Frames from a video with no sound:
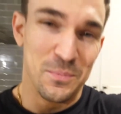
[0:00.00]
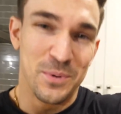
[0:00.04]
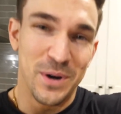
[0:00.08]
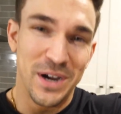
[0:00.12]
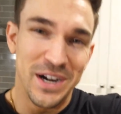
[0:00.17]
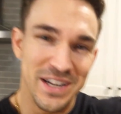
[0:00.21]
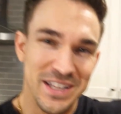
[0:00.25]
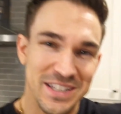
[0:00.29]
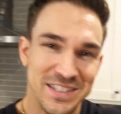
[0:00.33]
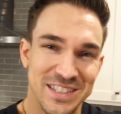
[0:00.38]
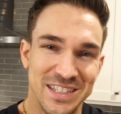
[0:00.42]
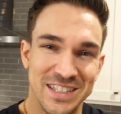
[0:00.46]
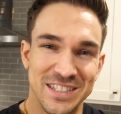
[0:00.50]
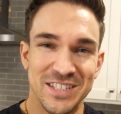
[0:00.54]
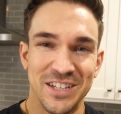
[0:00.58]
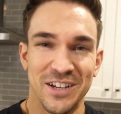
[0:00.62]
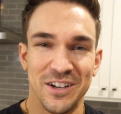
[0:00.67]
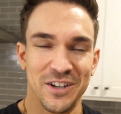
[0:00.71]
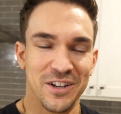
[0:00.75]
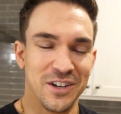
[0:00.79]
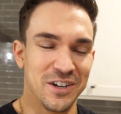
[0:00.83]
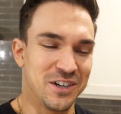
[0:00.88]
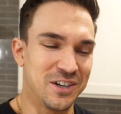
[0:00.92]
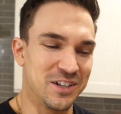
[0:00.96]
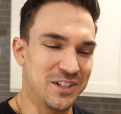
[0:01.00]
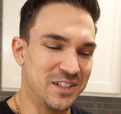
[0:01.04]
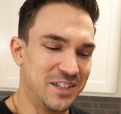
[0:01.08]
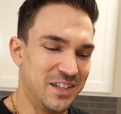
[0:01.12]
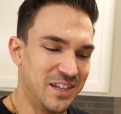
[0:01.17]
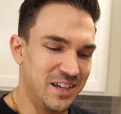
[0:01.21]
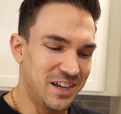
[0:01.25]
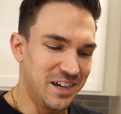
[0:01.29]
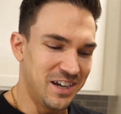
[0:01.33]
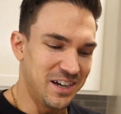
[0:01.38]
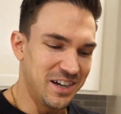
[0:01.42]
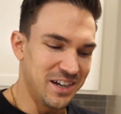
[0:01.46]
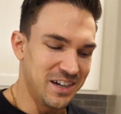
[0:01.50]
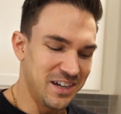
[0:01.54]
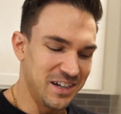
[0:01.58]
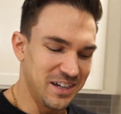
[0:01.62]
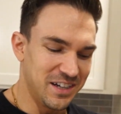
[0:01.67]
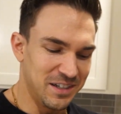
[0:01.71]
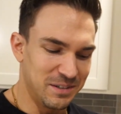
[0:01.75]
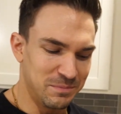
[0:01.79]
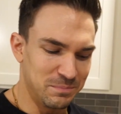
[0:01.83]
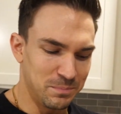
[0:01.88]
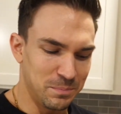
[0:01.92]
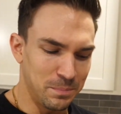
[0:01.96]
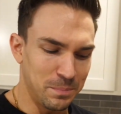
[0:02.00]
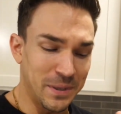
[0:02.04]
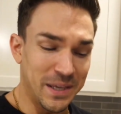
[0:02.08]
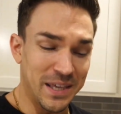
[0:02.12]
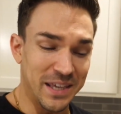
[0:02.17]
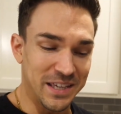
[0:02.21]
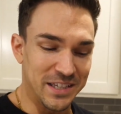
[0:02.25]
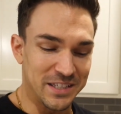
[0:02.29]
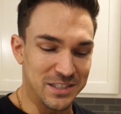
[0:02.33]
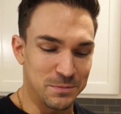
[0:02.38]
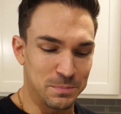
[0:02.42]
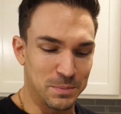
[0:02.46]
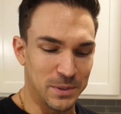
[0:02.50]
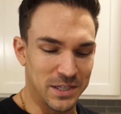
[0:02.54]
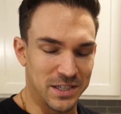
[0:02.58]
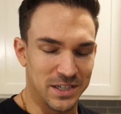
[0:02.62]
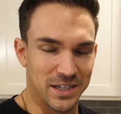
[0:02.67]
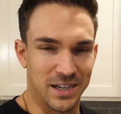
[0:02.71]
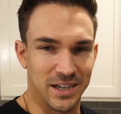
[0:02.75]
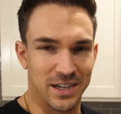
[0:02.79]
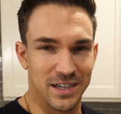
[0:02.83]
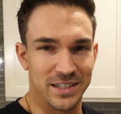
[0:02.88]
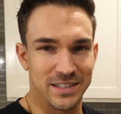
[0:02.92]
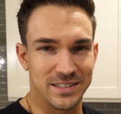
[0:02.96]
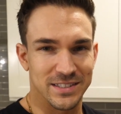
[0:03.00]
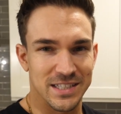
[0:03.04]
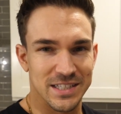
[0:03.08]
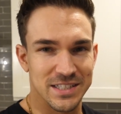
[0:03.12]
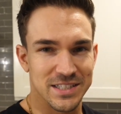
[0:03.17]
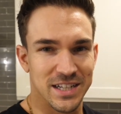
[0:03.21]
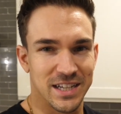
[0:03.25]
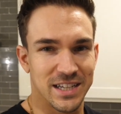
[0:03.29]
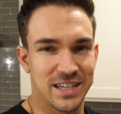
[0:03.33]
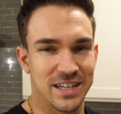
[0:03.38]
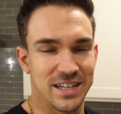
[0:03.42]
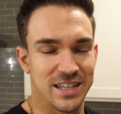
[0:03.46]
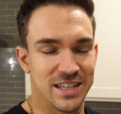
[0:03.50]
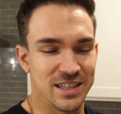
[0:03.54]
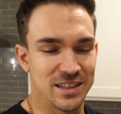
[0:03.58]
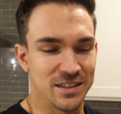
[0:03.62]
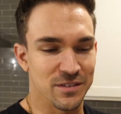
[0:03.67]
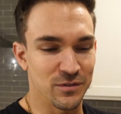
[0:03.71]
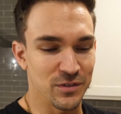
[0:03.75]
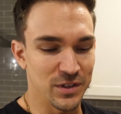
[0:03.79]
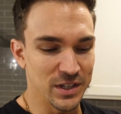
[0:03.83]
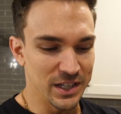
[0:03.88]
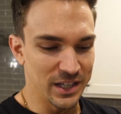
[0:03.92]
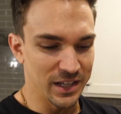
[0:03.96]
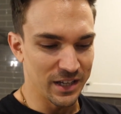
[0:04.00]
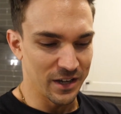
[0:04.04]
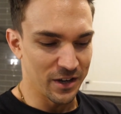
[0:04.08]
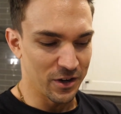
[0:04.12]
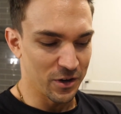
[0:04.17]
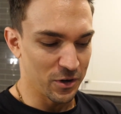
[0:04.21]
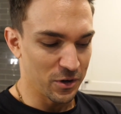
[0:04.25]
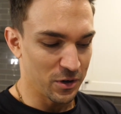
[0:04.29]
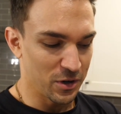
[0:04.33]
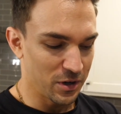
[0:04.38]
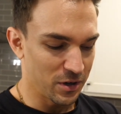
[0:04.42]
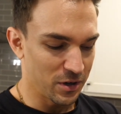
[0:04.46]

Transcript: Brady is gonna tell y'all uh, peace because he's not gonna end the video.